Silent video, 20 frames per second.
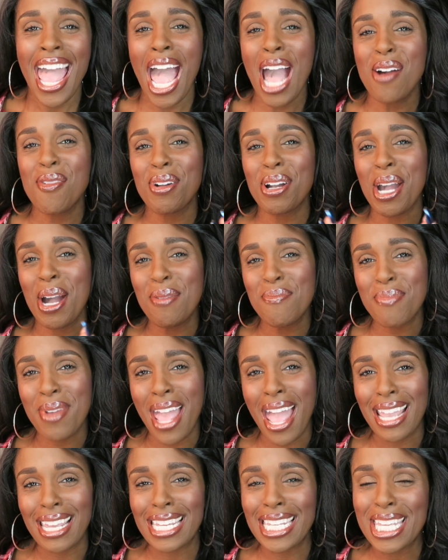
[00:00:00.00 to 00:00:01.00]
I will come
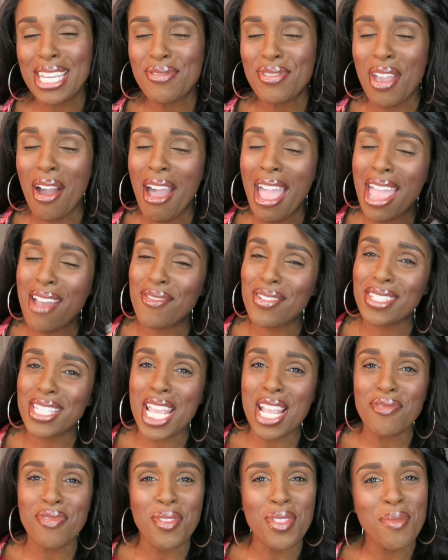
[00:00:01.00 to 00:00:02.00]
back and give y'all
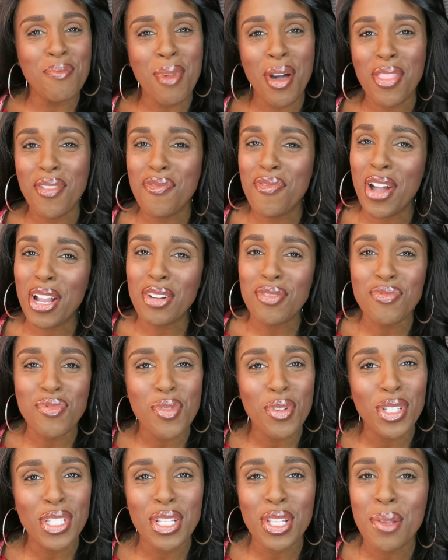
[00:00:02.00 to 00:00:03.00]
everything from the motherfucking
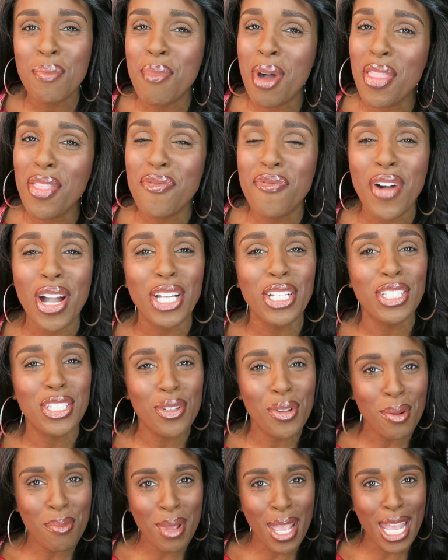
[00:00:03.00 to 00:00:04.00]
rooter to the motherfucking
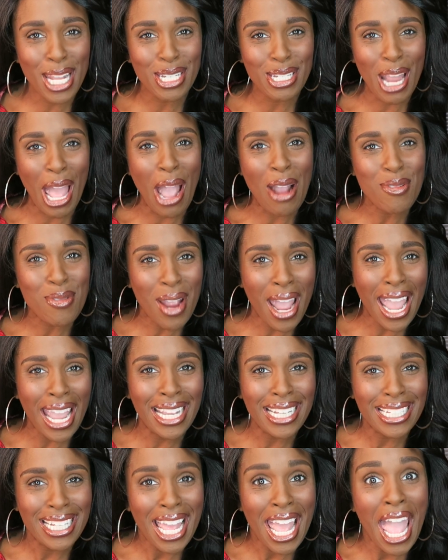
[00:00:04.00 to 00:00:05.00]
to the bitch, all right?